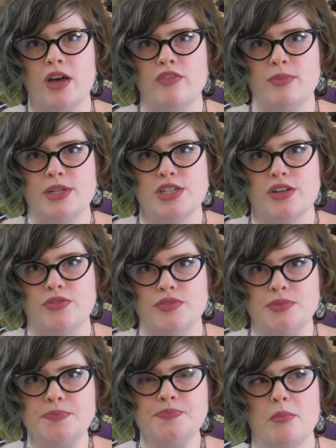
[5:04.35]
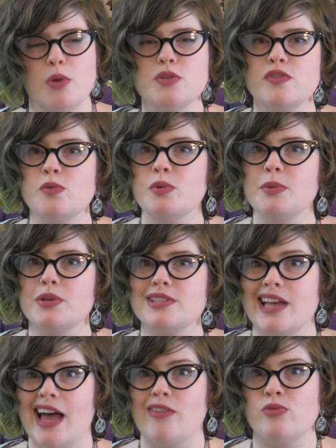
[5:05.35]
off my shelf. Most of them will be books
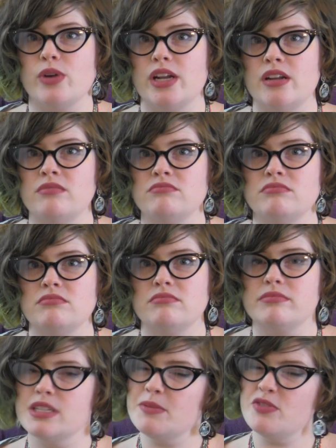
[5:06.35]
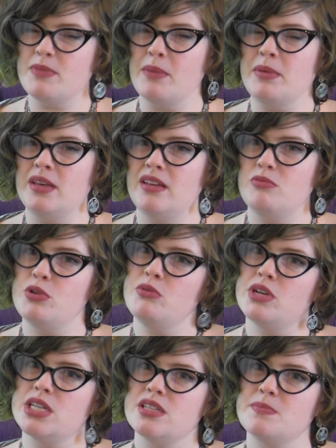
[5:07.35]
I haven't read. Some of them might be
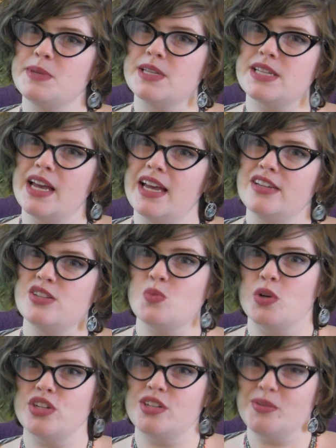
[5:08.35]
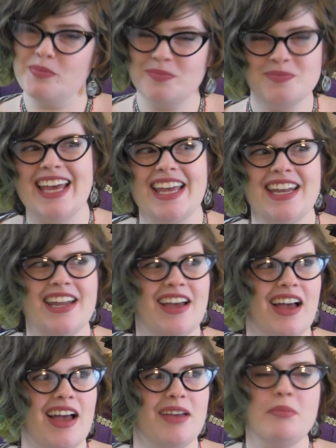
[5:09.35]
rereads because I just want to. And
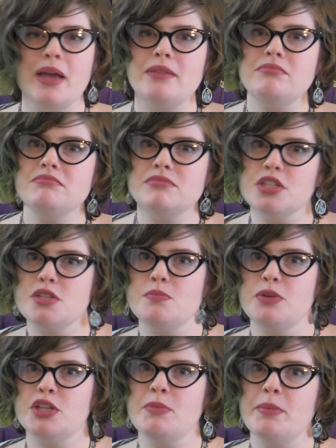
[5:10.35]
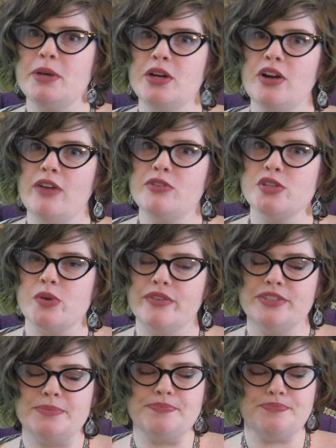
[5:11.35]
I might just bring them up here every so
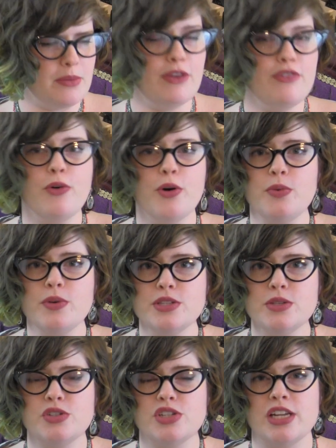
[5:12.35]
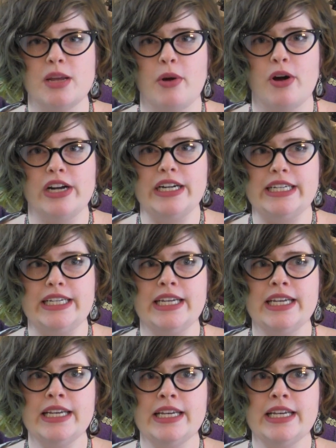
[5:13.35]
often. My 4th resolution, I'm already